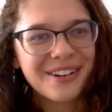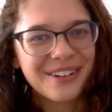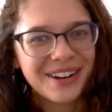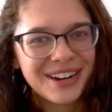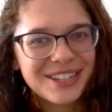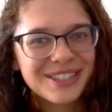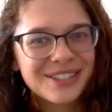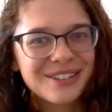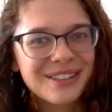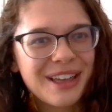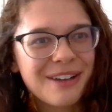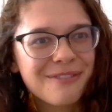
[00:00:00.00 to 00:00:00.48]
All
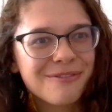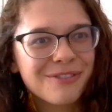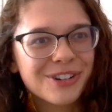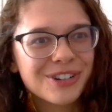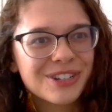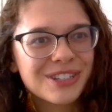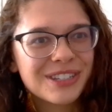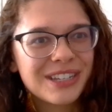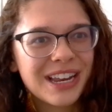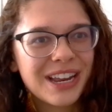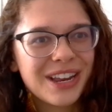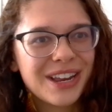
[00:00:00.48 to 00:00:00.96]
right, so that
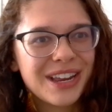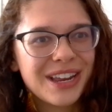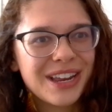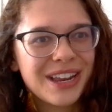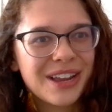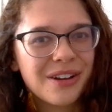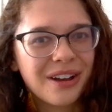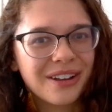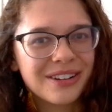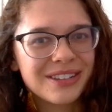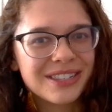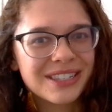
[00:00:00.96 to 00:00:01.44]
first
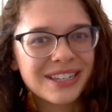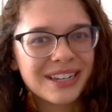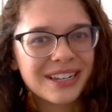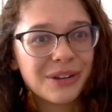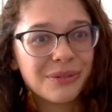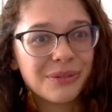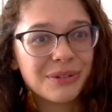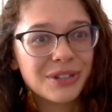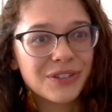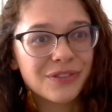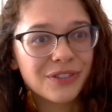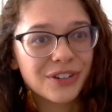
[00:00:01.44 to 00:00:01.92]
day on
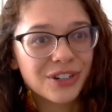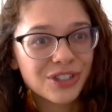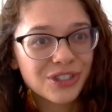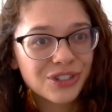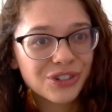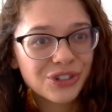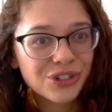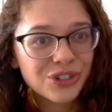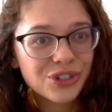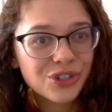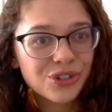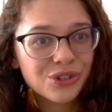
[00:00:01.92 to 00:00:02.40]
Sunday was for
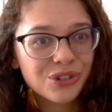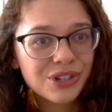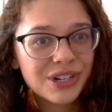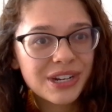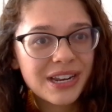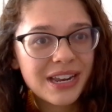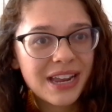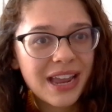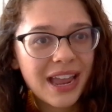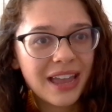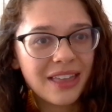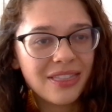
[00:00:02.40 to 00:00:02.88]
surgery,